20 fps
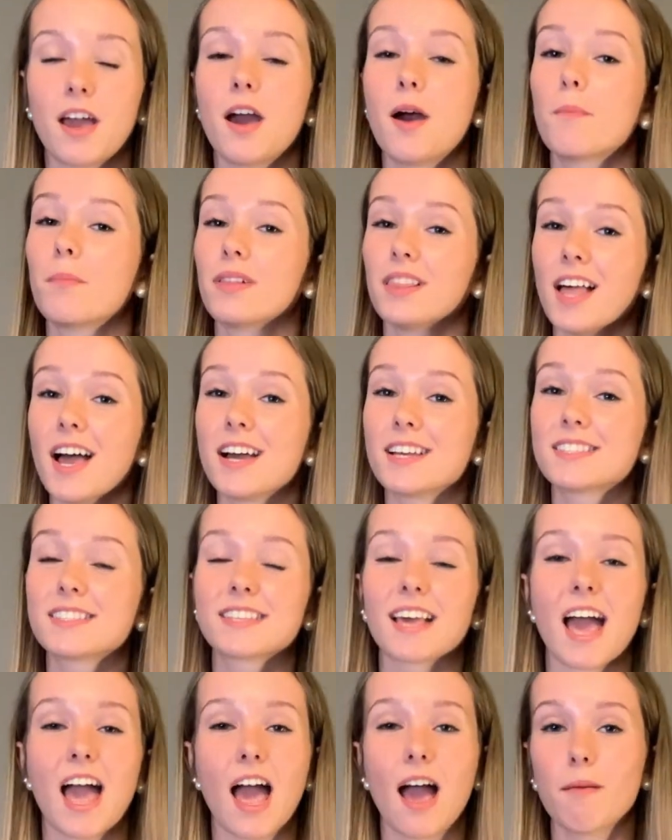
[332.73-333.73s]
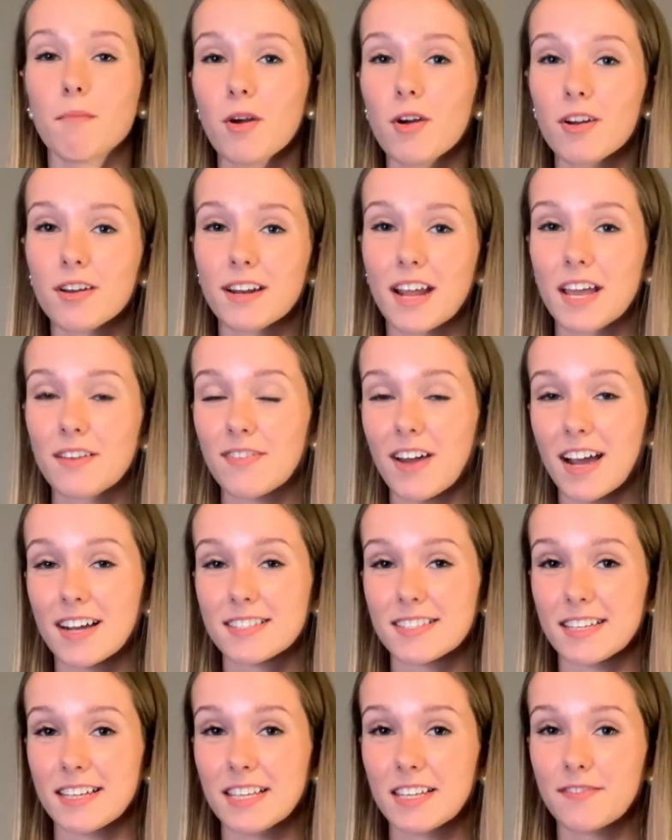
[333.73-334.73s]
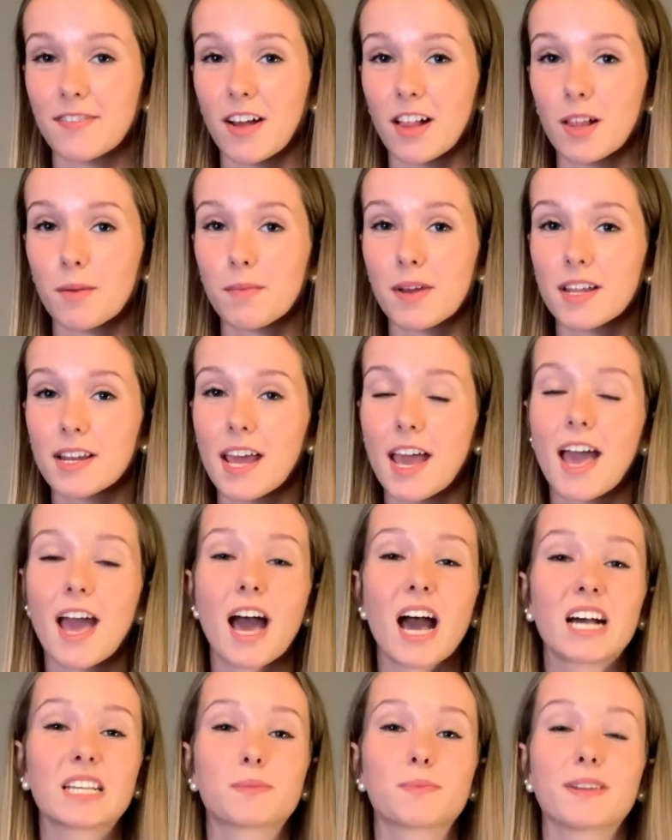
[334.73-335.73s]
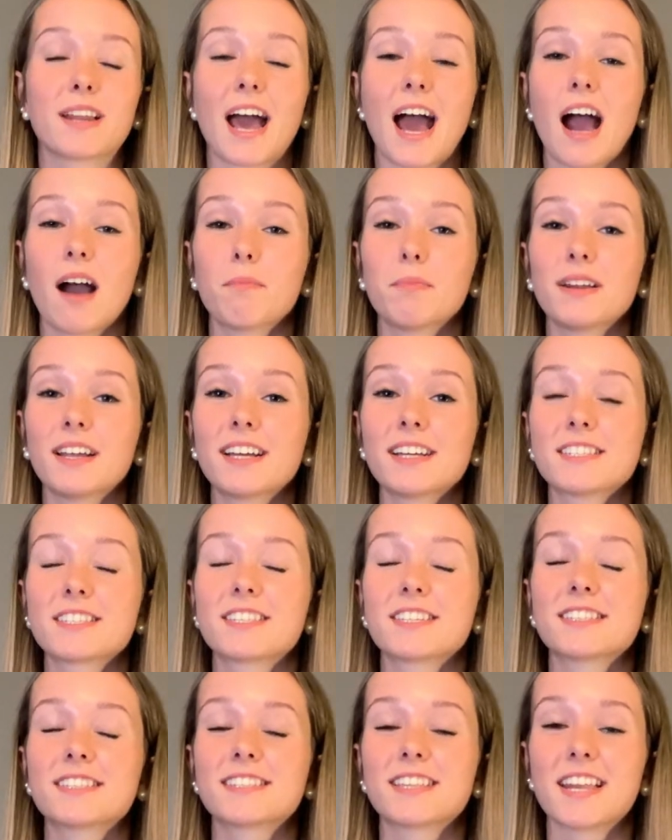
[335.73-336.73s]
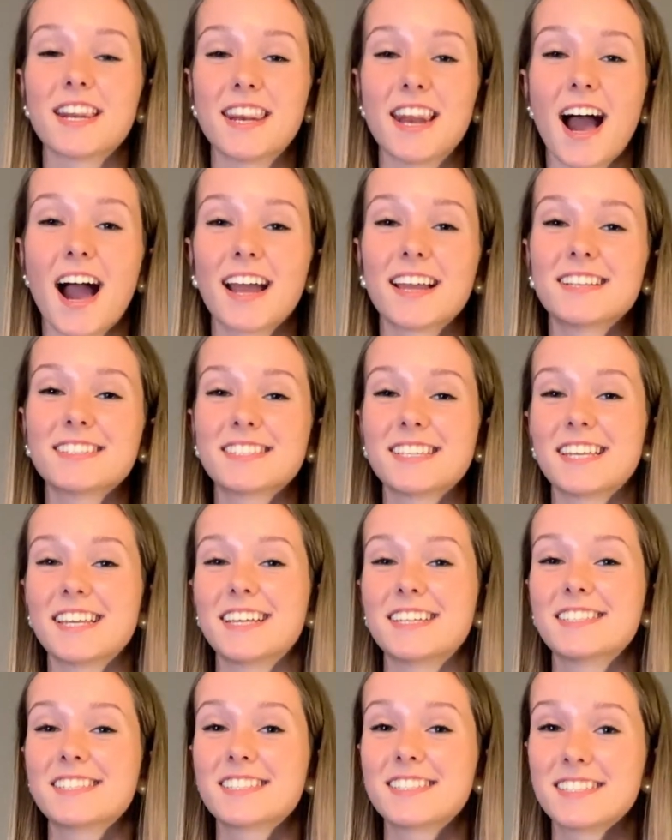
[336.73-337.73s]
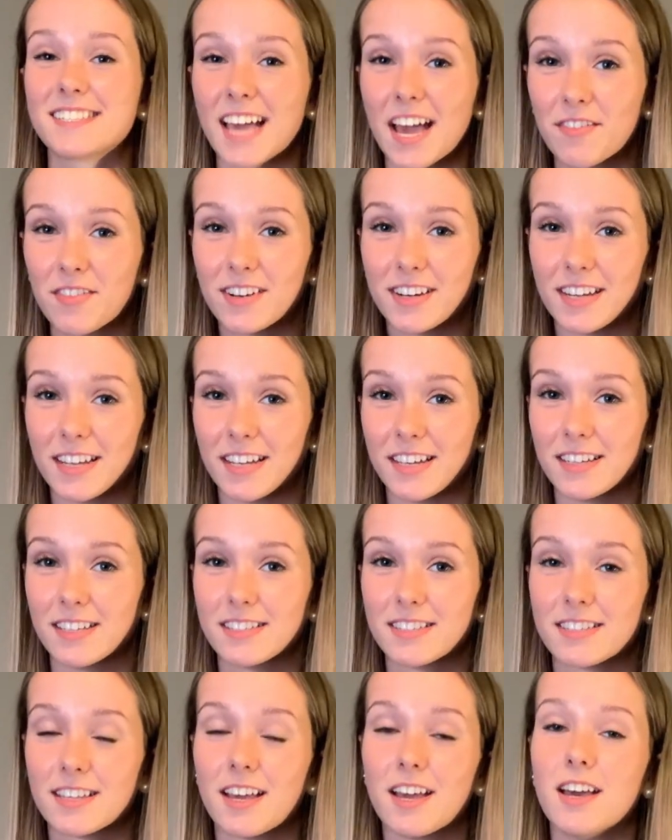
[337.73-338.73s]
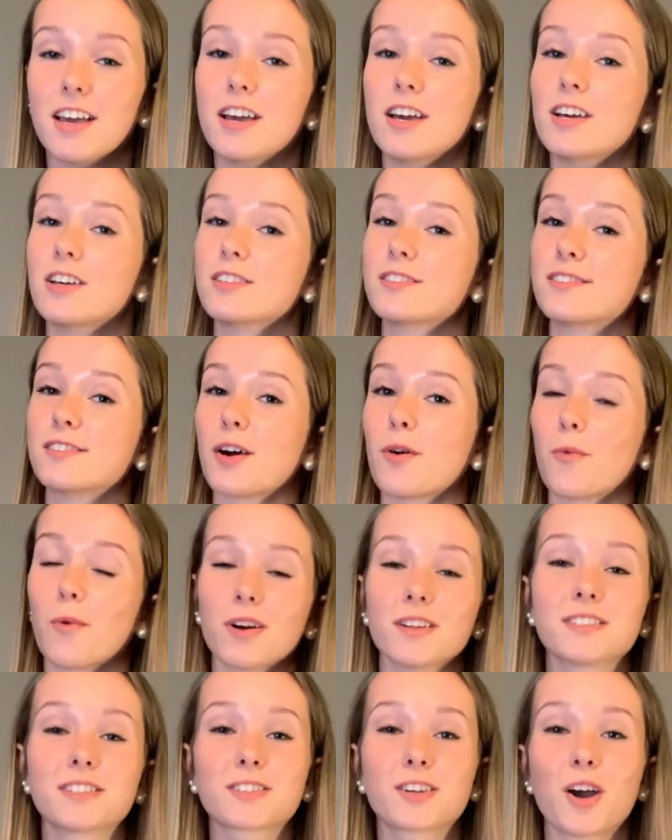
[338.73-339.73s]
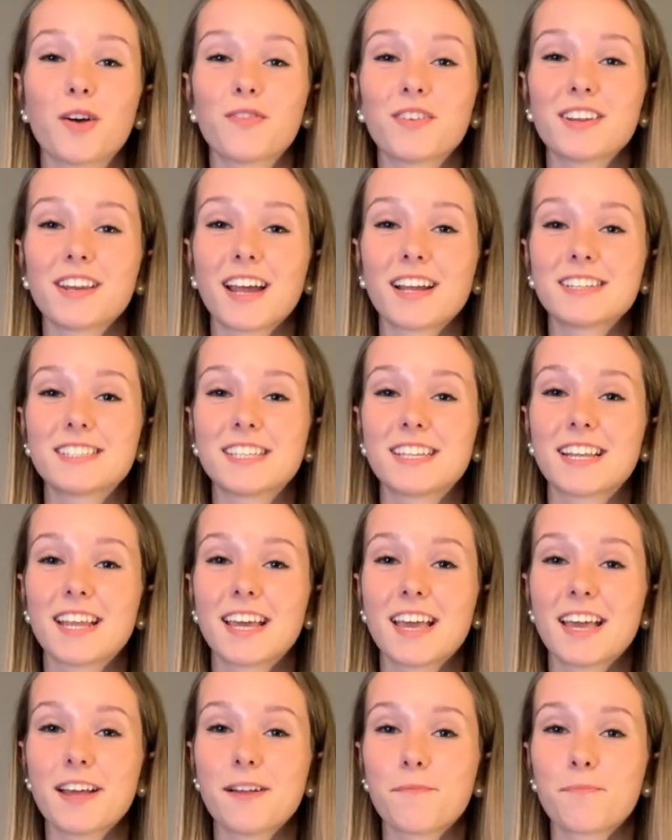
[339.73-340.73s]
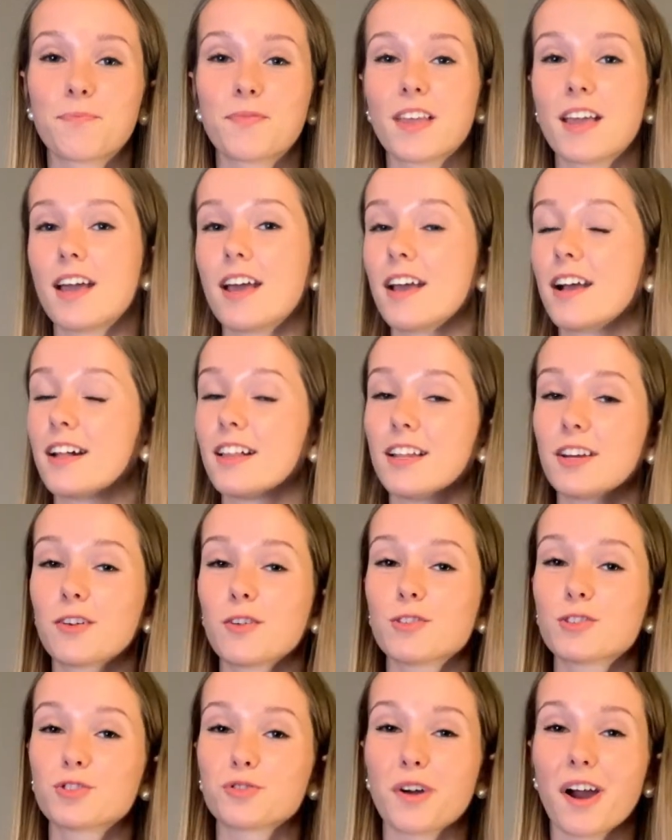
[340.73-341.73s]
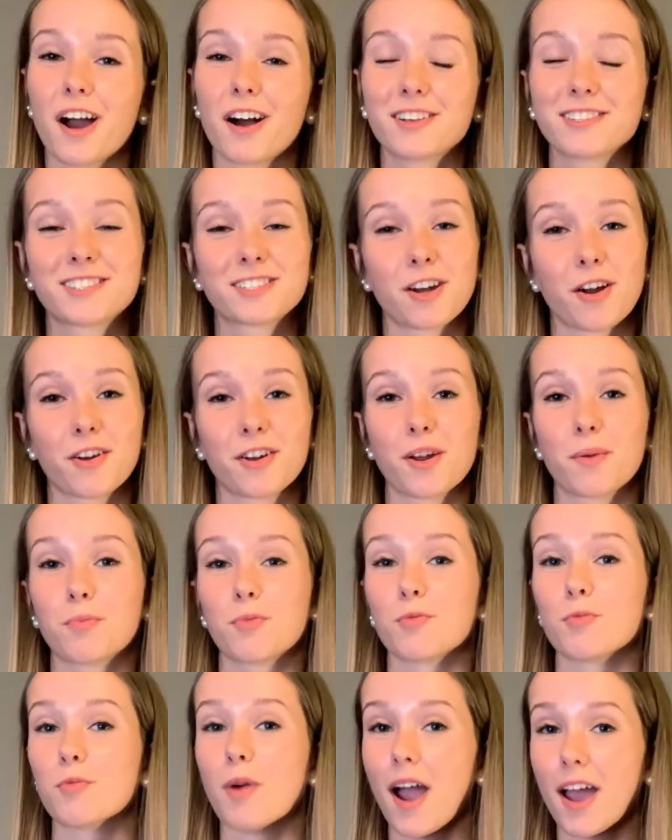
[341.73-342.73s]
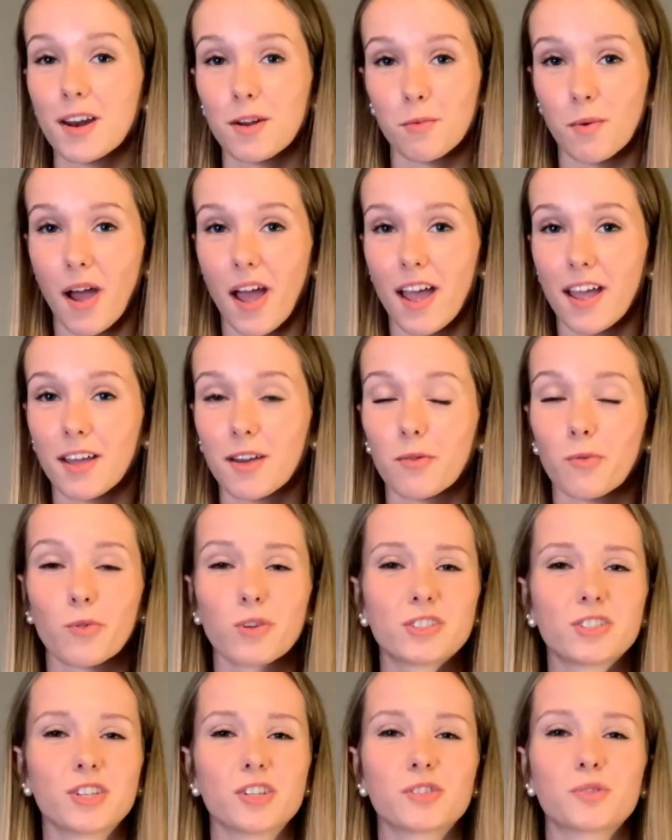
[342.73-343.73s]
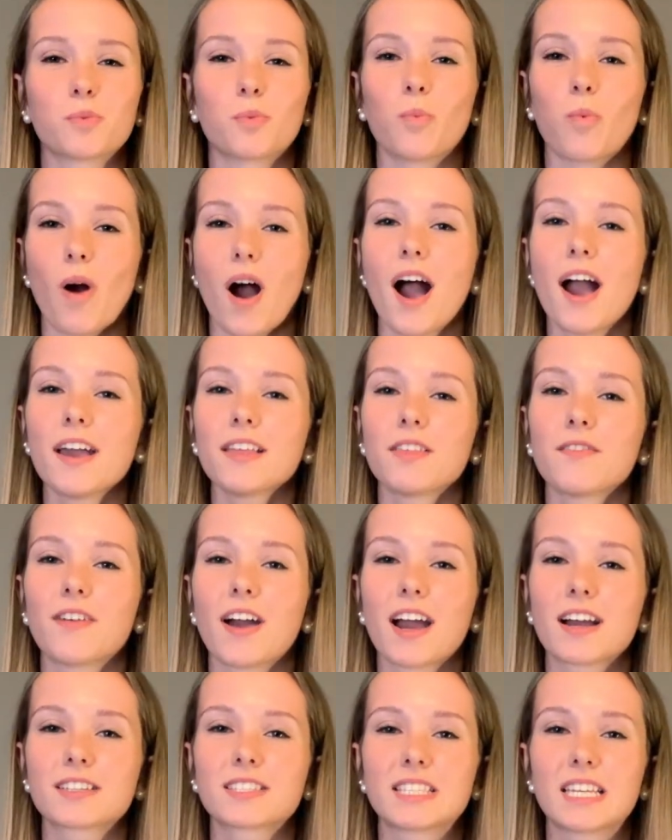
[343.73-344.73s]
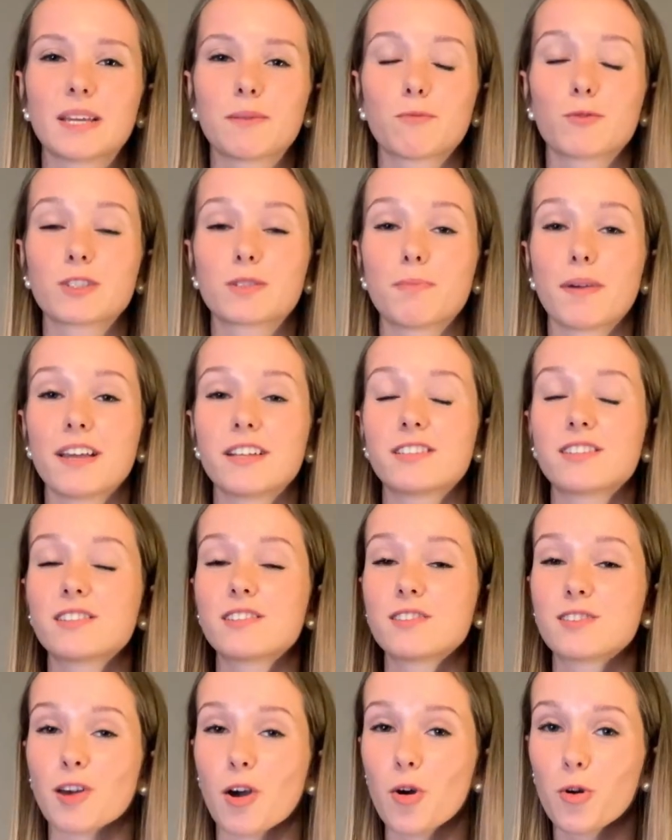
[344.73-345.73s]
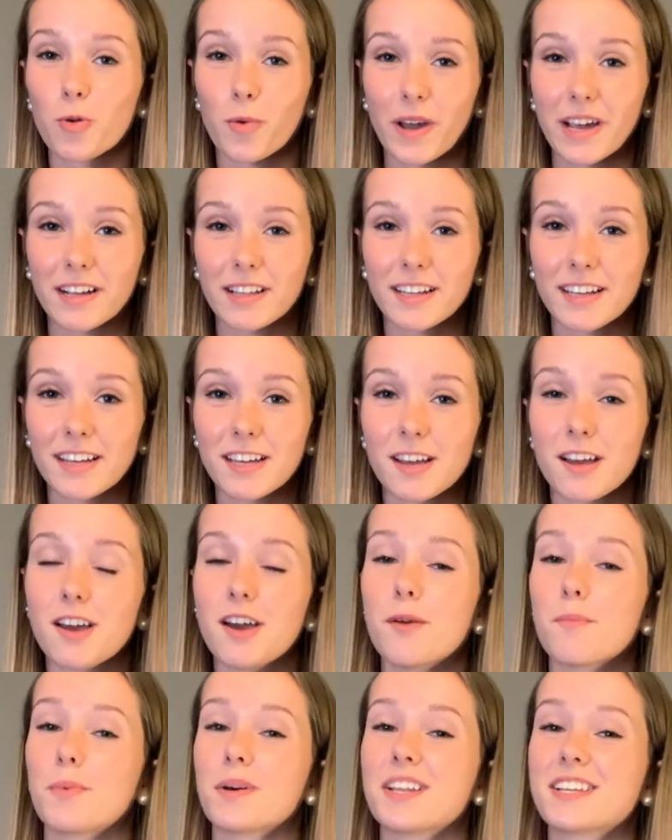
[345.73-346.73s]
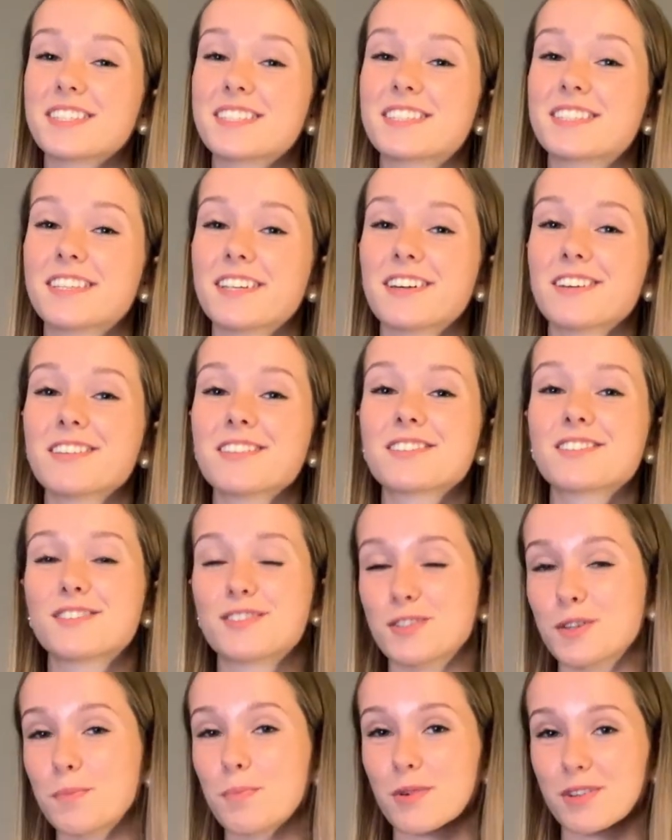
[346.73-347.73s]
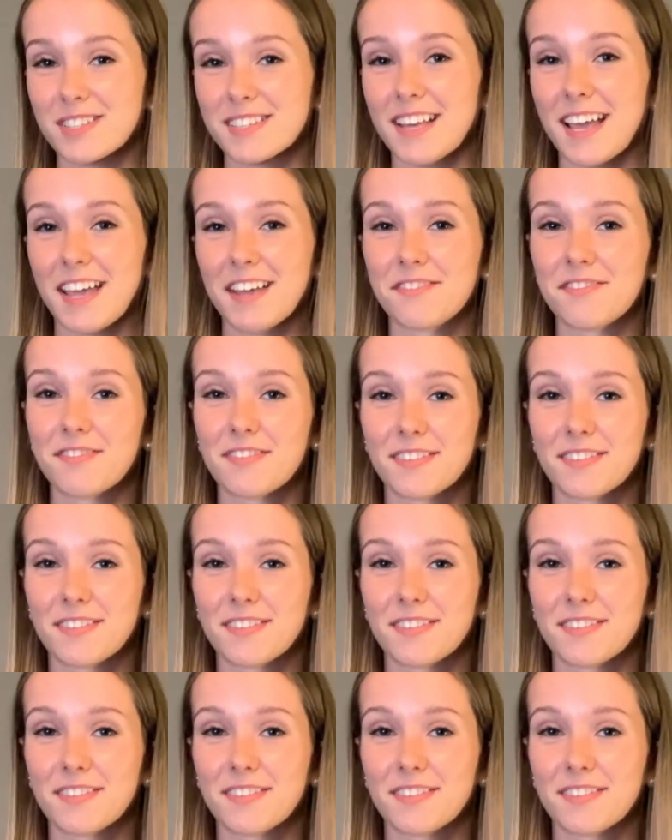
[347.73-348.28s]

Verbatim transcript: Plus, mRNA vaccine development has been happening since the 1970s. So once COVID-19 hit, clinical trials started up right away, which is why the vaccine was made so quickly, but is still super safe.